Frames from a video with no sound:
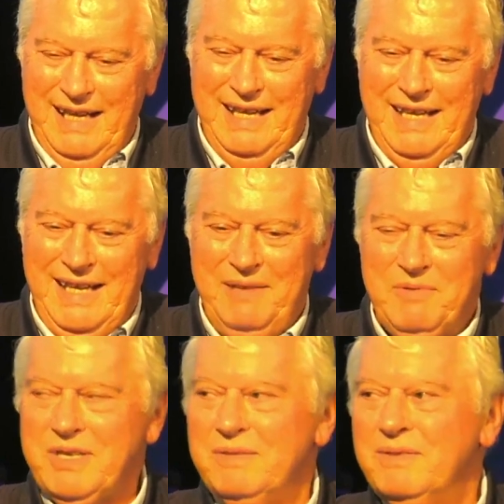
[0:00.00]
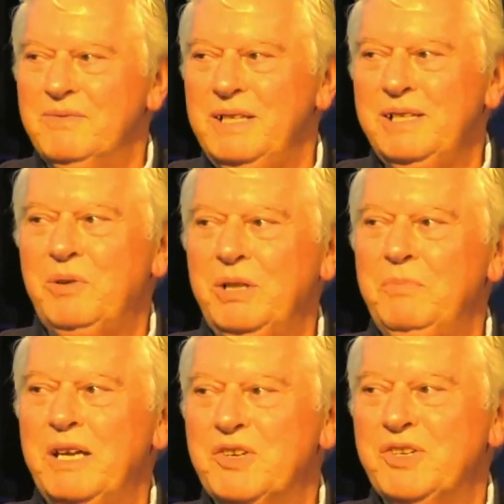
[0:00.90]
He, he, was a, really quite a
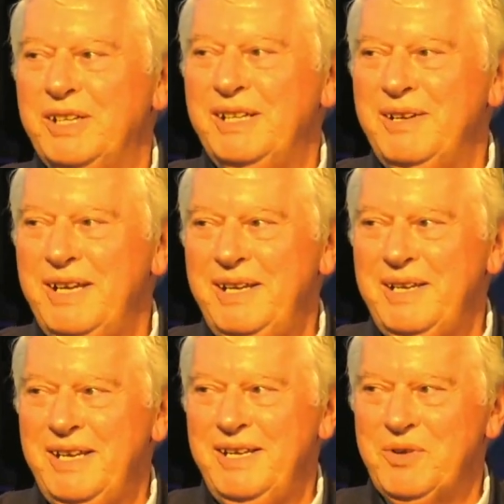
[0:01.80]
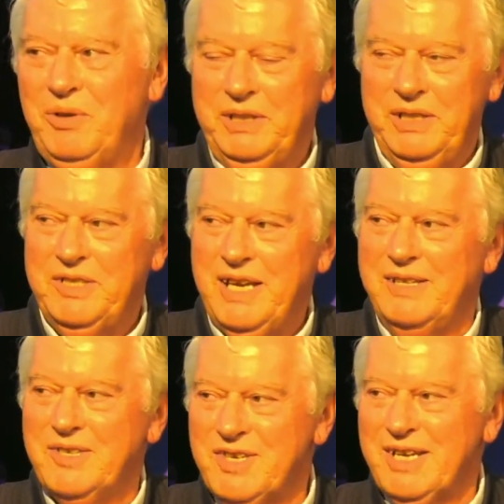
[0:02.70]
mixture. He, he, he's quite an
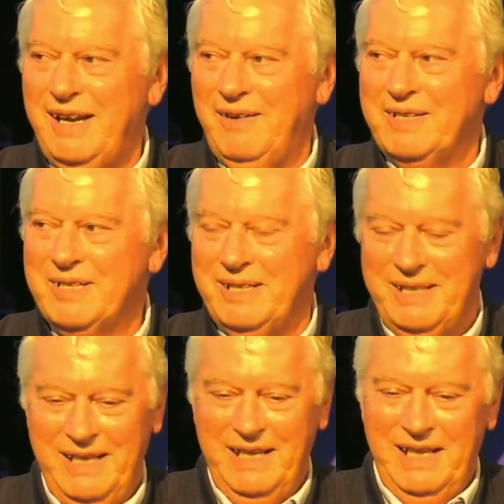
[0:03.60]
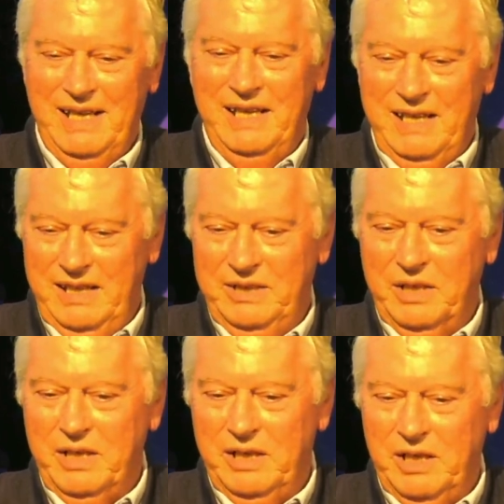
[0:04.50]
intense character in
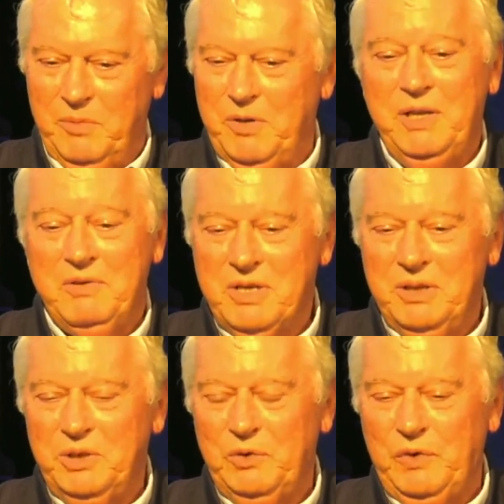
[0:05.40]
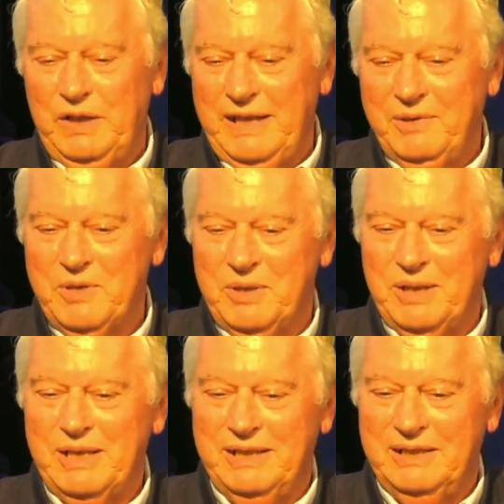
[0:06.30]
the car, but he was a lot of fun out of
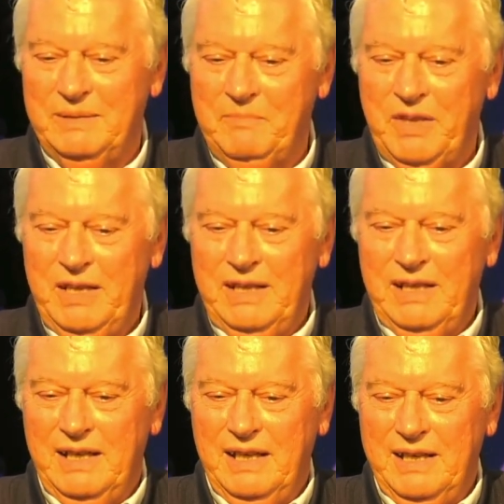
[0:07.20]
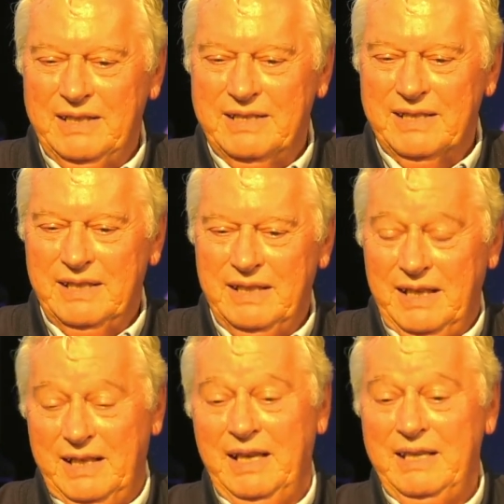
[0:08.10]
the car. And uh,
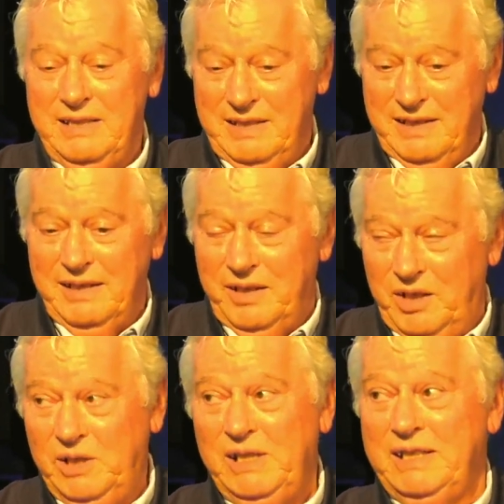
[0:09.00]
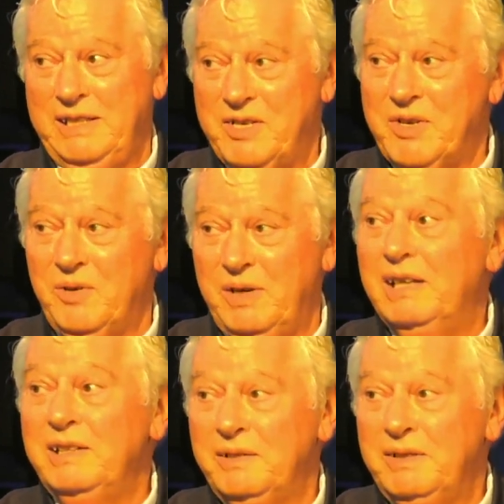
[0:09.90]
again, early in his
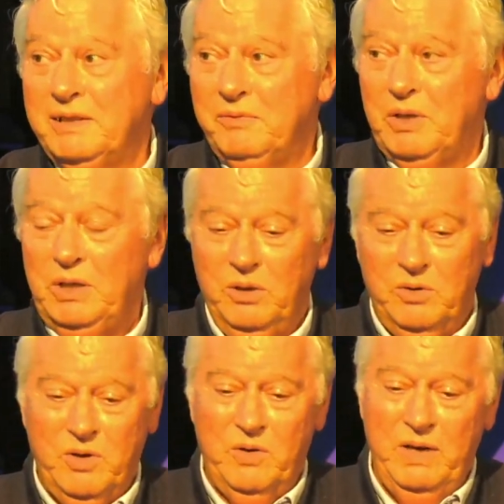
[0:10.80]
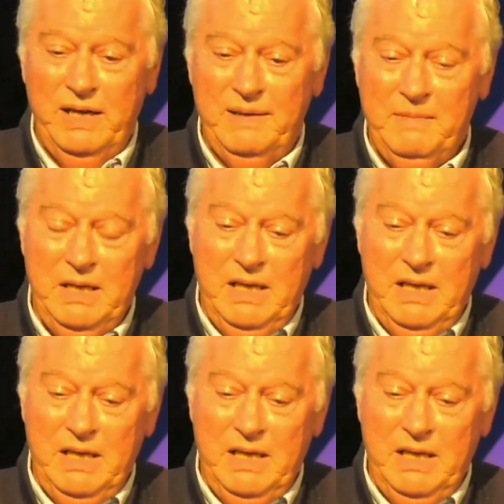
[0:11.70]
career, you know, he had a very long career.